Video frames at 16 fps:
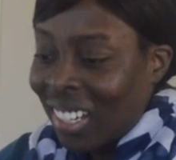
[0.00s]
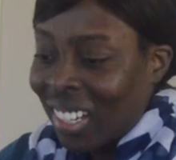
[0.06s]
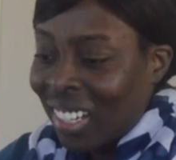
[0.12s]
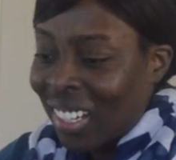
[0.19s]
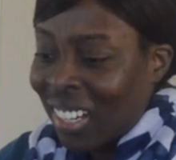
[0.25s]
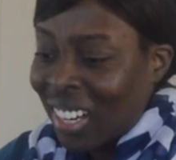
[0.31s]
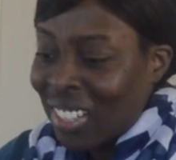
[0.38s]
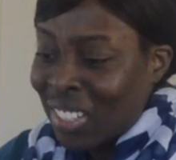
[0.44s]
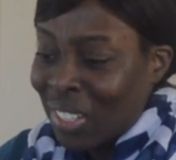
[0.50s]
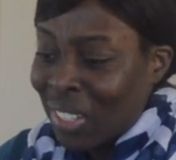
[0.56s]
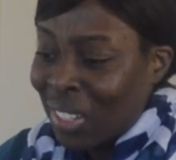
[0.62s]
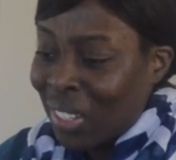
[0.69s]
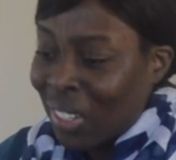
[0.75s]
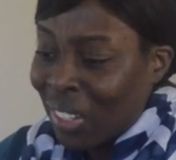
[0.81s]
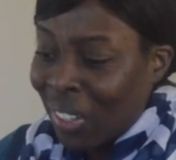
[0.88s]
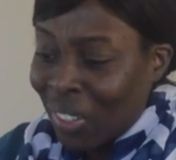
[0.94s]
I did
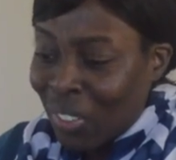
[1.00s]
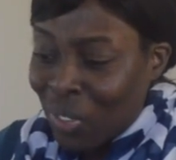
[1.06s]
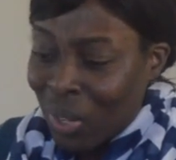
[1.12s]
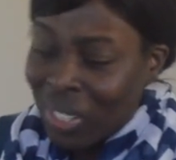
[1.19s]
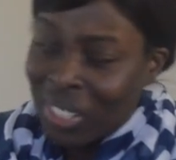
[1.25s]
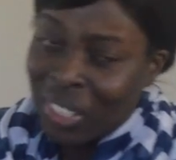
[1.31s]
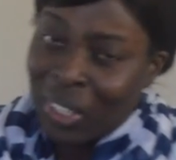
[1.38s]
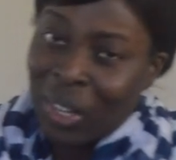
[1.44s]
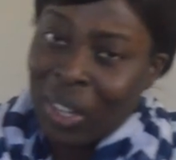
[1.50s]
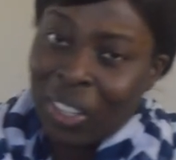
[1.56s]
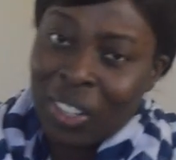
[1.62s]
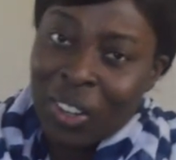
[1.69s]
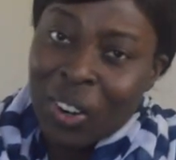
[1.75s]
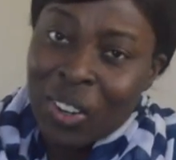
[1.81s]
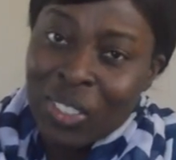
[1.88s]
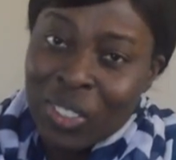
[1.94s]
the dressing
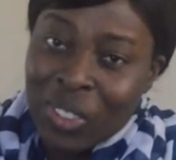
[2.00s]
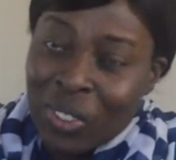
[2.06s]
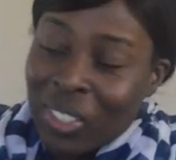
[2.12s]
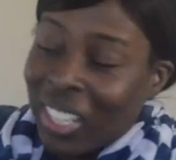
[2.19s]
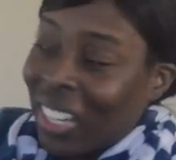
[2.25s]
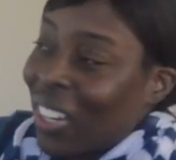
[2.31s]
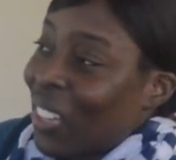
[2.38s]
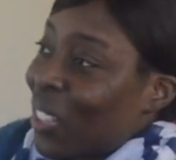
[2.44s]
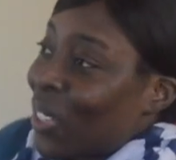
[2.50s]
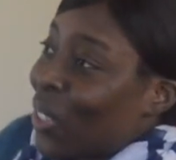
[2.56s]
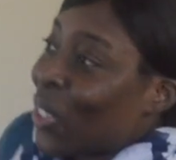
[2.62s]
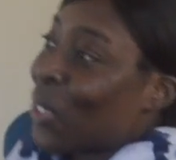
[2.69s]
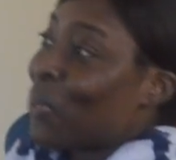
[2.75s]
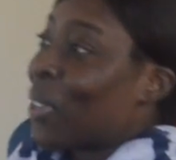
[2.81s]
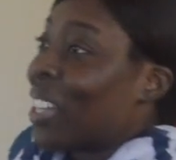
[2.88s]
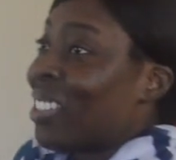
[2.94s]
like cartoon
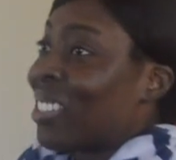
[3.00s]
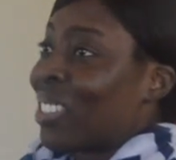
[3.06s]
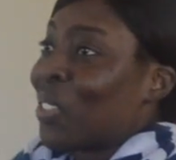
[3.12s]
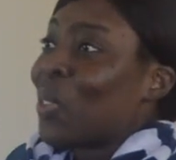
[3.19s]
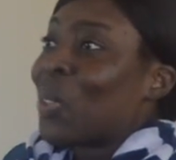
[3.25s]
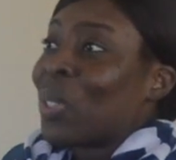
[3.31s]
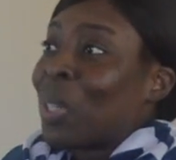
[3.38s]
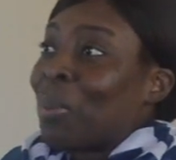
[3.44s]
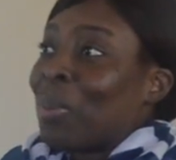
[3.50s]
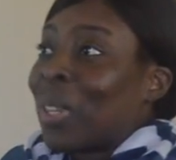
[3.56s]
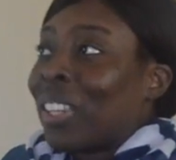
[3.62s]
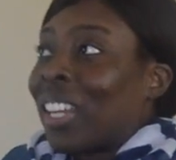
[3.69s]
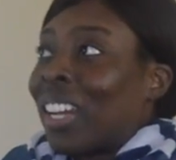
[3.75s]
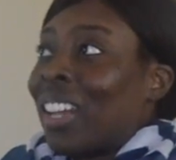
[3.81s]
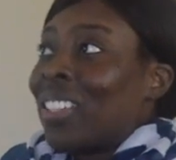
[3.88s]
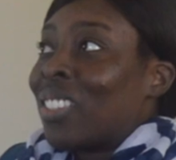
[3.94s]
characters because it was
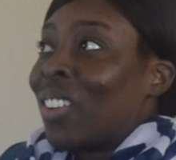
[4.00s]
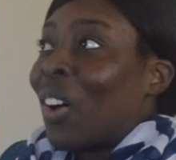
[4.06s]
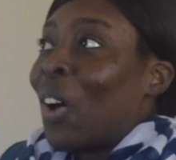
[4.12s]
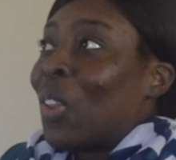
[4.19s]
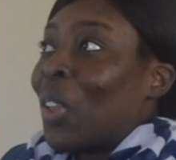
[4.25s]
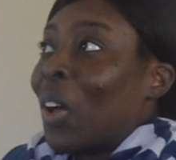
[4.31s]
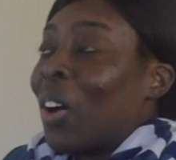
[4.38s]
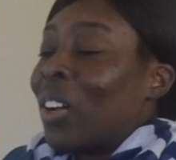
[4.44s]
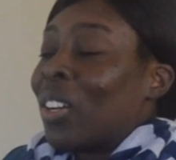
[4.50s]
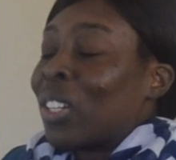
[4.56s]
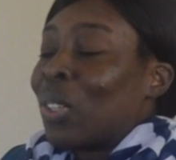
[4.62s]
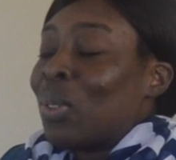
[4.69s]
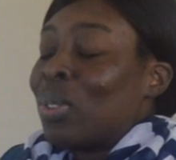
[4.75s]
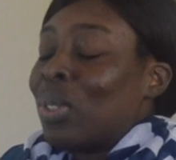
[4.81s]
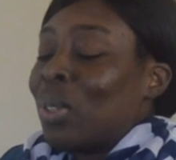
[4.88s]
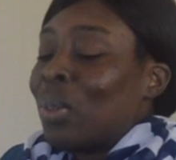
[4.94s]
something that I saw a lot on
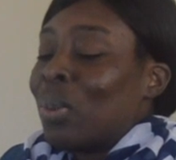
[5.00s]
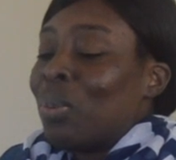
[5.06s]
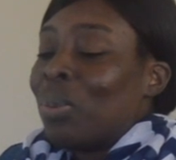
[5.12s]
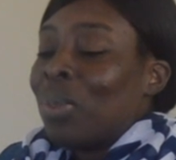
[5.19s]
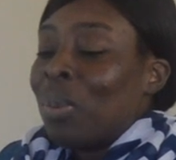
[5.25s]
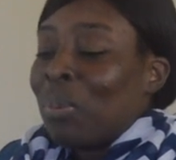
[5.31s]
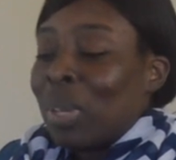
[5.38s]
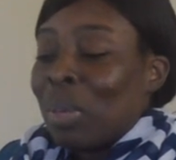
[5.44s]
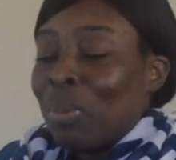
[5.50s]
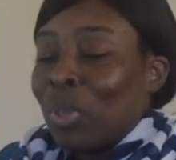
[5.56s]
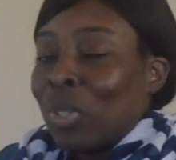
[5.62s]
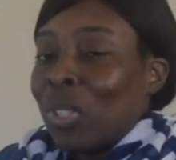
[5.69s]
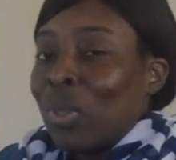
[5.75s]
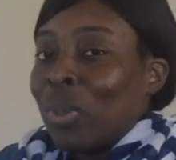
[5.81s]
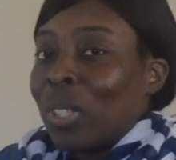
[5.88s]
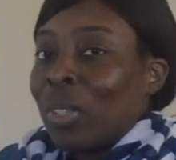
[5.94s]
YouTube people
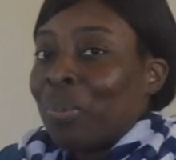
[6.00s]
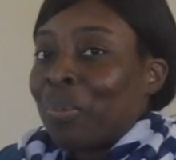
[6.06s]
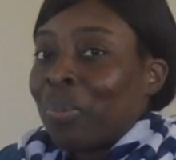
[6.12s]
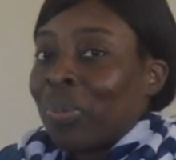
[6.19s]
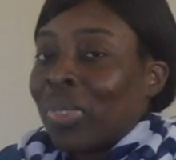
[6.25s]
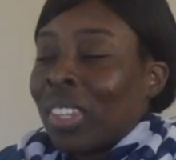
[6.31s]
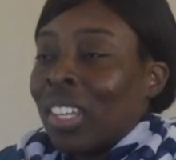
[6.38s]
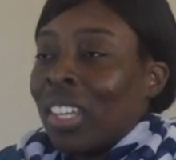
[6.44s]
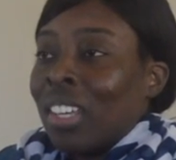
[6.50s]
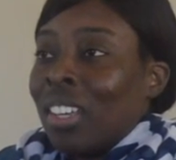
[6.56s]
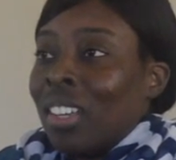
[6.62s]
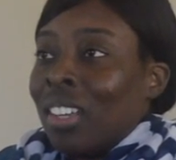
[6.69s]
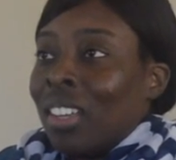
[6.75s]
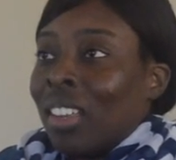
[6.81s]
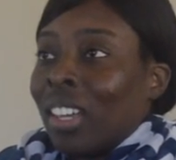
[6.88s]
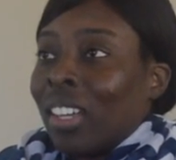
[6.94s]
doing.
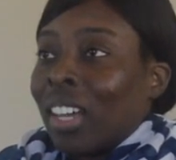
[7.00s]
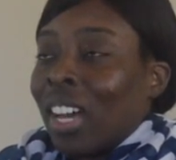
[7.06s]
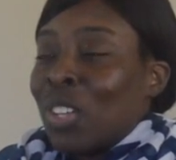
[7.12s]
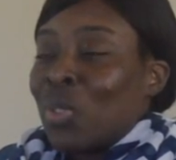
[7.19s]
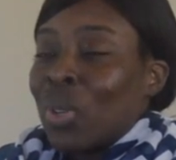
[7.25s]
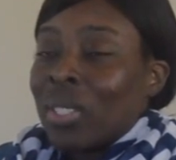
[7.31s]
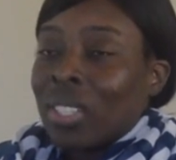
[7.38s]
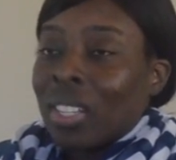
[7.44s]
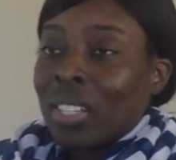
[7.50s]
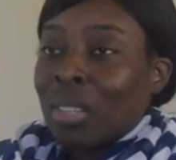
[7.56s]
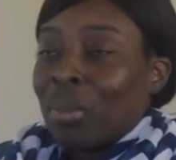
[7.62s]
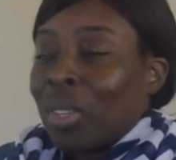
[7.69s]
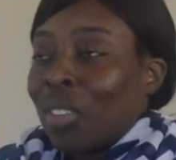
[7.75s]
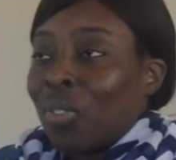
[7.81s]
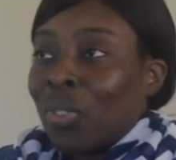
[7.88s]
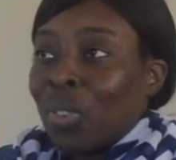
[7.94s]
Like, I dress like
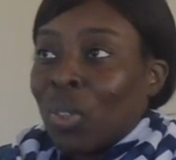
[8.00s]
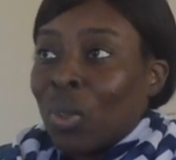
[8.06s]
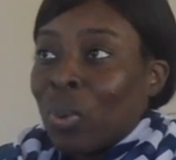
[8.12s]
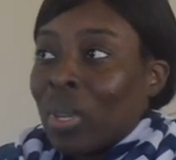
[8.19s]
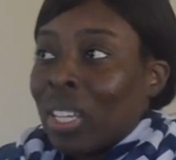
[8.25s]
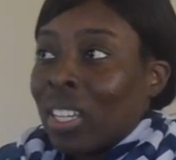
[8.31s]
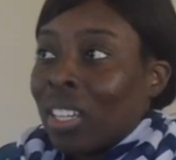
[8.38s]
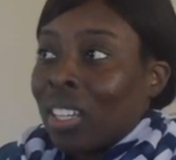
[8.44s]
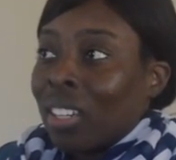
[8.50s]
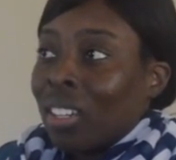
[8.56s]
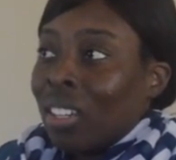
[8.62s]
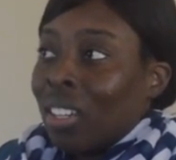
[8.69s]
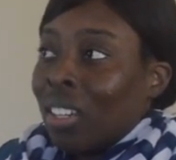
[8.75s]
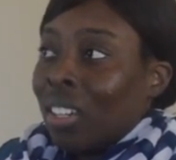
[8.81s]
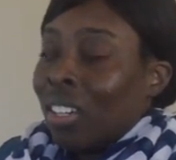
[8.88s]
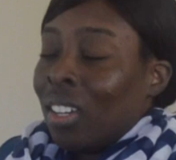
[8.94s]
something for a week.
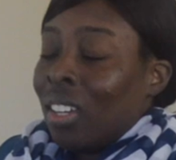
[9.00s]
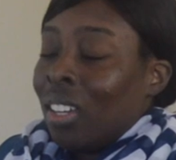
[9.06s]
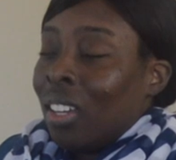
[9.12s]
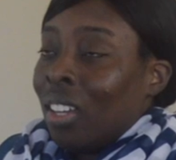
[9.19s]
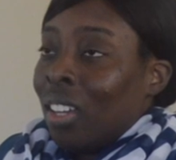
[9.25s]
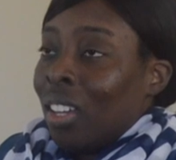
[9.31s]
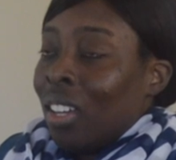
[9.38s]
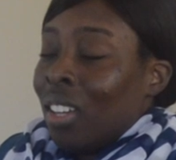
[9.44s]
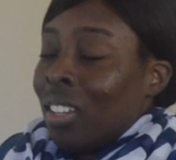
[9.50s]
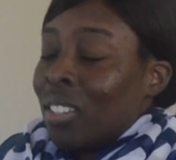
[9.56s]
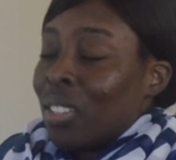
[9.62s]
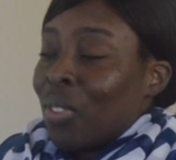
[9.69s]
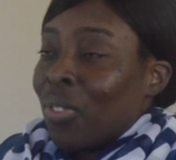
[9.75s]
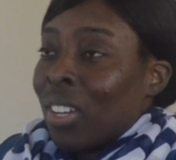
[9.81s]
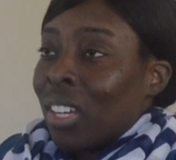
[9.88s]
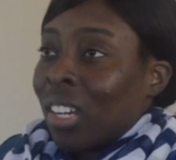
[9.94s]

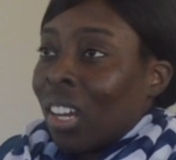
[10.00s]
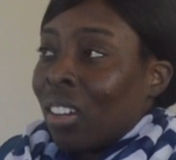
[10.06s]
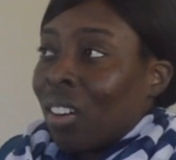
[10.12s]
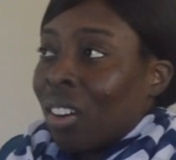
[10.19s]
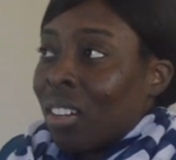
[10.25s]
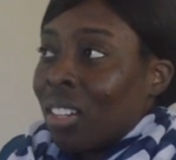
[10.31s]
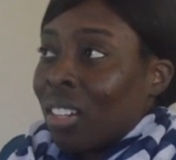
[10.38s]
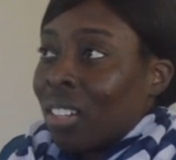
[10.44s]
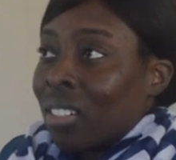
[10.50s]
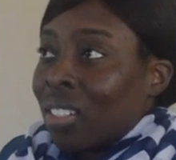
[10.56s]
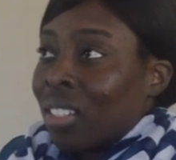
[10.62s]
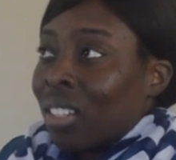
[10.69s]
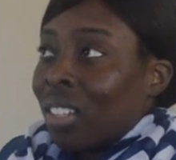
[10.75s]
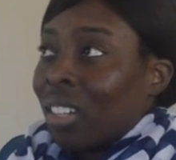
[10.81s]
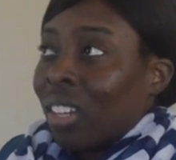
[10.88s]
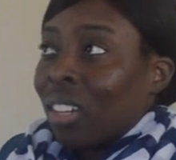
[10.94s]
Sophia Nygaard does
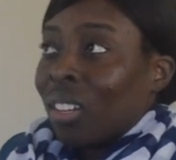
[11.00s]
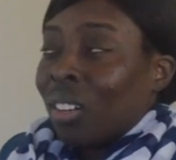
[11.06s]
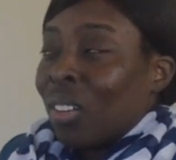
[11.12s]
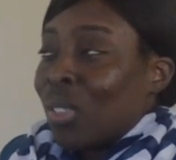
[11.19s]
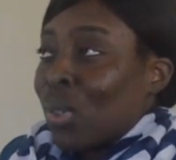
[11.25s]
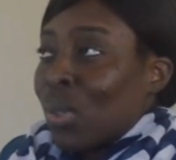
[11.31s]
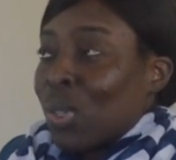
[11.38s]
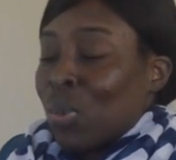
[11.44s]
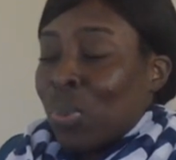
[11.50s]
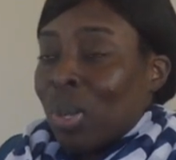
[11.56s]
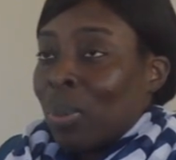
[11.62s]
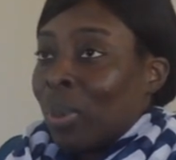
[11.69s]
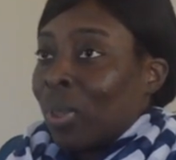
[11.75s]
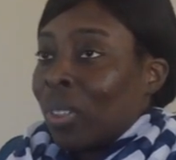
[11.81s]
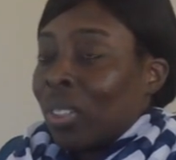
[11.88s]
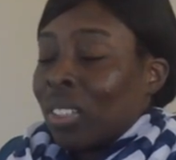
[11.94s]
it, like all sorts of
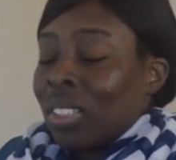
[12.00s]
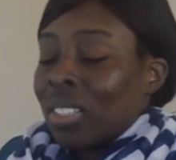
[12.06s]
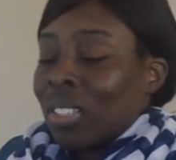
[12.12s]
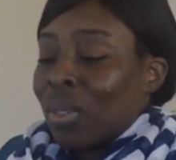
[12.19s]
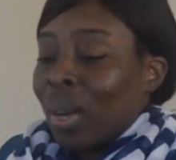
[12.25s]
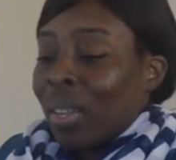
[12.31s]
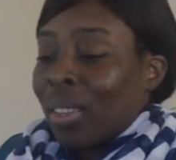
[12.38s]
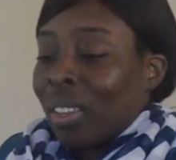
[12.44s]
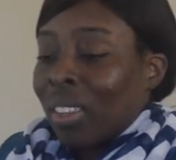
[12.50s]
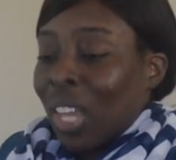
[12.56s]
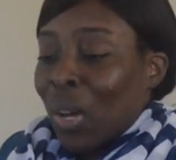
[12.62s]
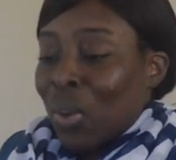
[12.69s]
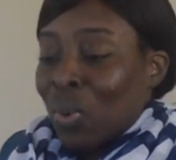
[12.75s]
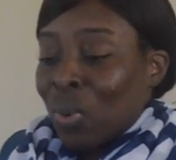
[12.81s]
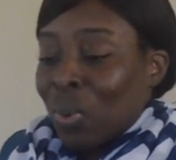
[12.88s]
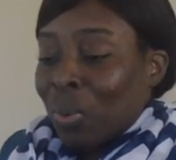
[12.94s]
people. So I thought
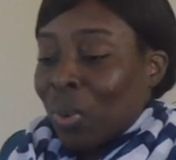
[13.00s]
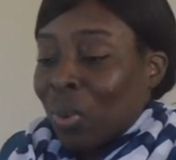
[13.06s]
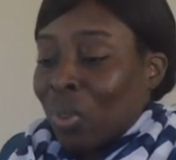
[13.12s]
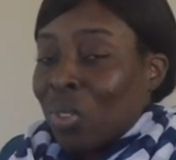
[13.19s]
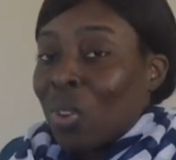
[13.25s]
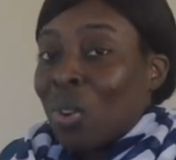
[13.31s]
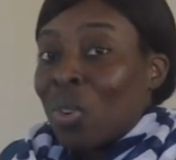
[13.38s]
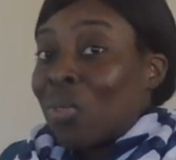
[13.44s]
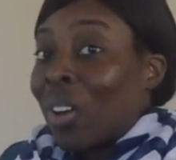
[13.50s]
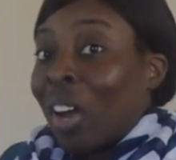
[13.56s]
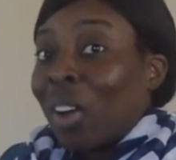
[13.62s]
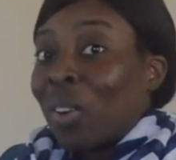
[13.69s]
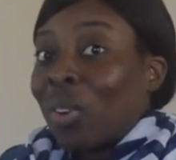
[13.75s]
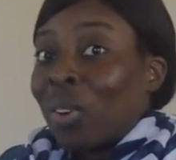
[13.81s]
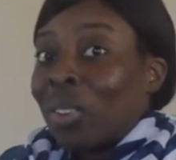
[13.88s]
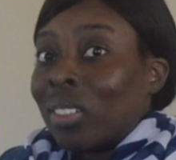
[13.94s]
that one would go
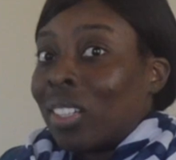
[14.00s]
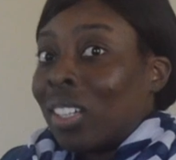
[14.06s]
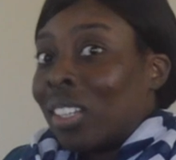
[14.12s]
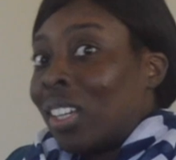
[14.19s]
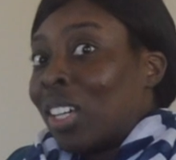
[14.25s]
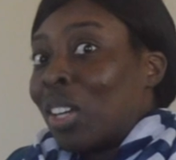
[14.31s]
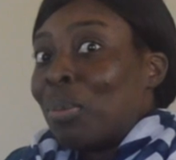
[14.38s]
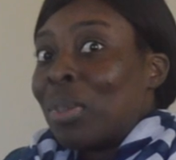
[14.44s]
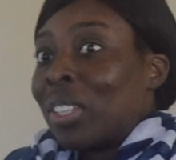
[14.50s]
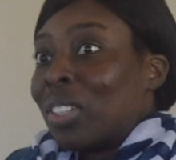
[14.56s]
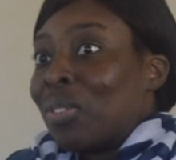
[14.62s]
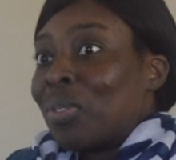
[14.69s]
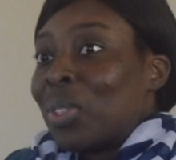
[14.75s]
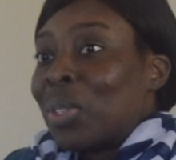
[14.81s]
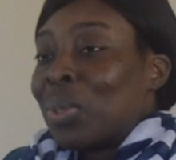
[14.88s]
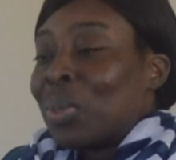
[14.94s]
viral and hit like 1
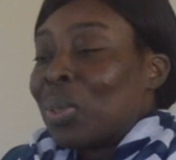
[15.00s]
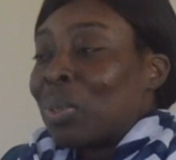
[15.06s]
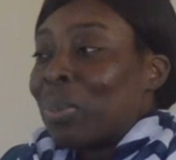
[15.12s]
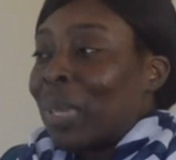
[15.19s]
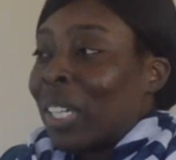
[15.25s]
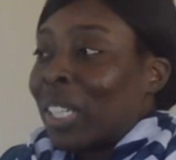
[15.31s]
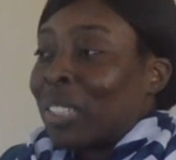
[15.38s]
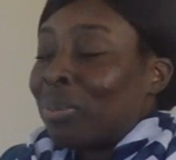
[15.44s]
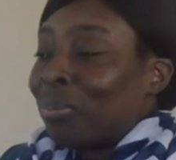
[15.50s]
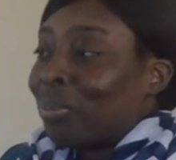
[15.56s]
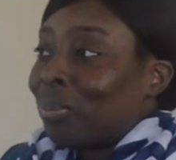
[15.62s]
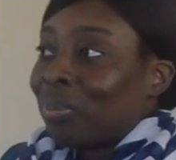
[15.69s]
million views, but